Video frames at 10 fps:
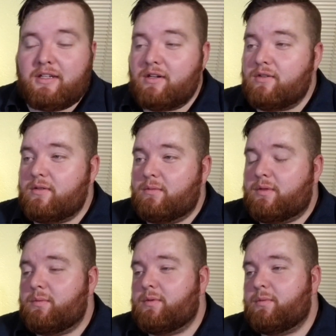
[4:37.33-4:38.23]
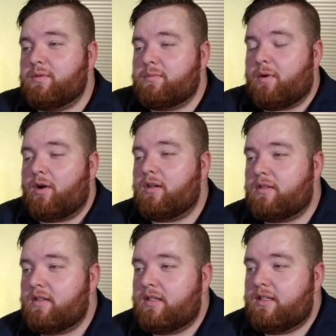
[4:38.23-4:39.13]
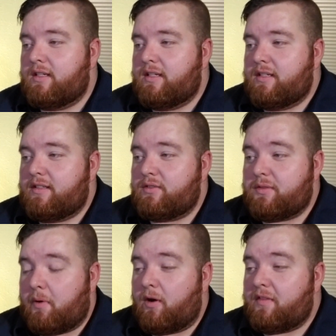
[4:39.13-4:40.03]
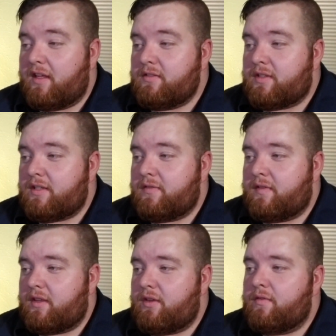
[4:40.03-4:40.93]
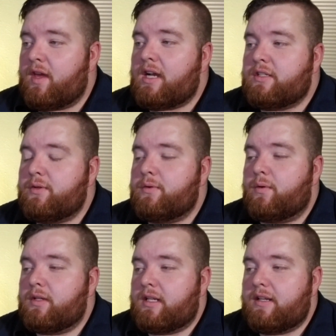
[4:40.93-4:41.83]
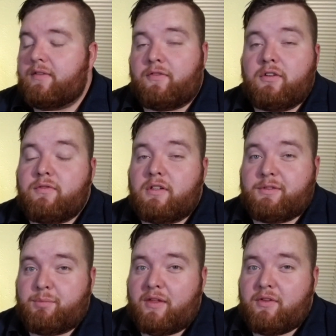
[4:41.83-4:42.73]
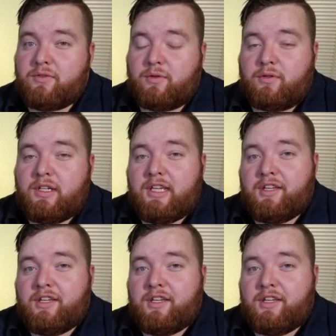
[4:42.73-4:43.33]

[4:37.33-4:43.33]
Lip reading: You know, there's some hard things that you got to do in order. First of all, it's breath control.